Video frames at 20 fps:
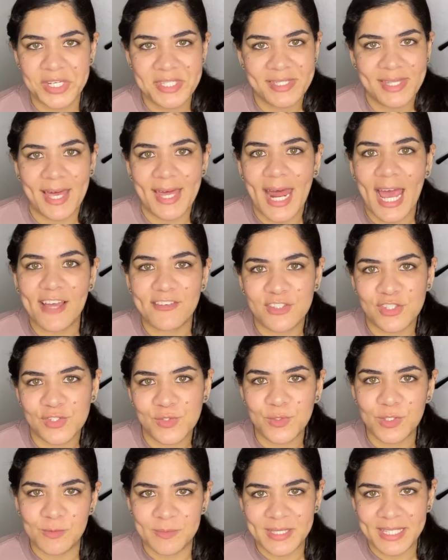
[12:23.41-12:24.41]
What does that have
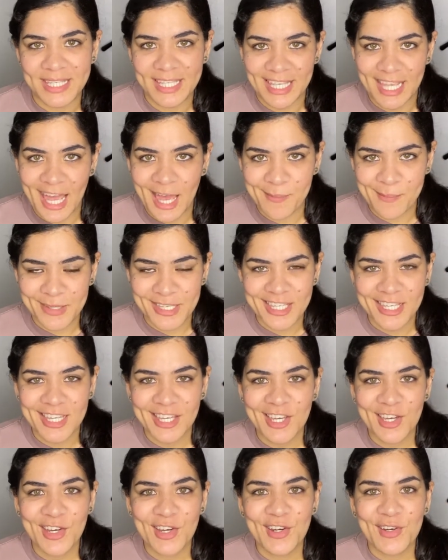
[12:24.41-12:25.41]
to do with being
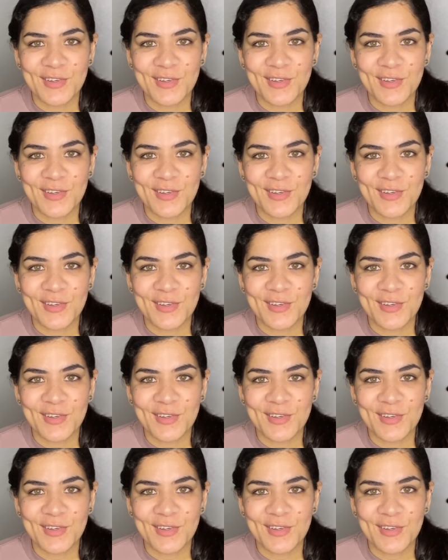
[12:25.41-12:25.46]
happy?